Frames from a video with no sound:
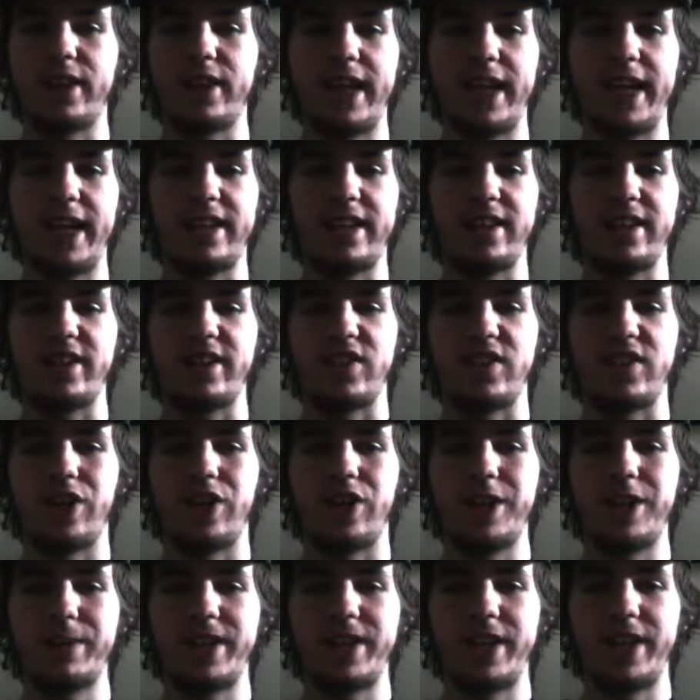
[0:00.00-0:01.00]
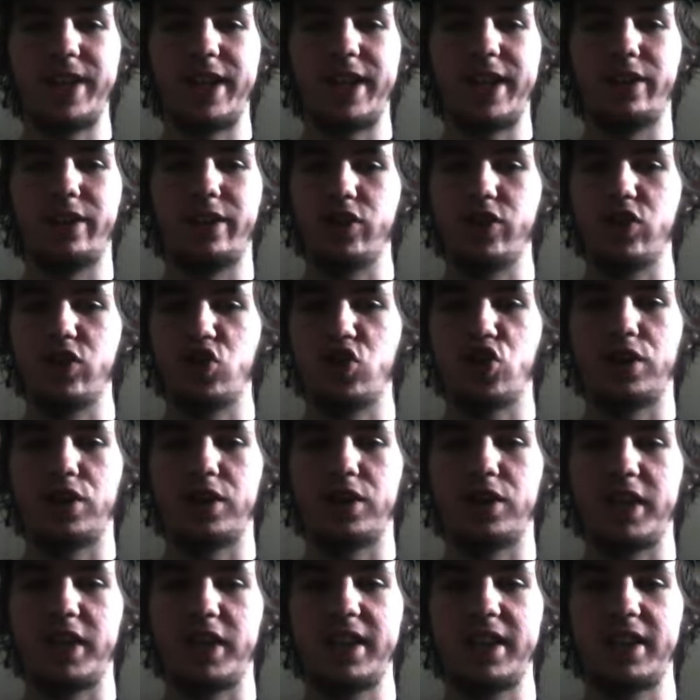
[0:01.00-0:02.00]
and it describes the character's
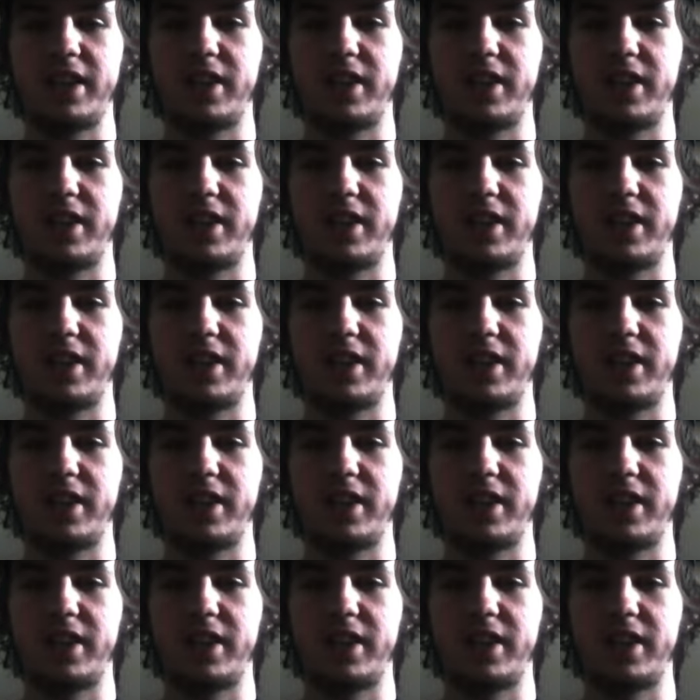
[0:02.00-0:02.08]
journey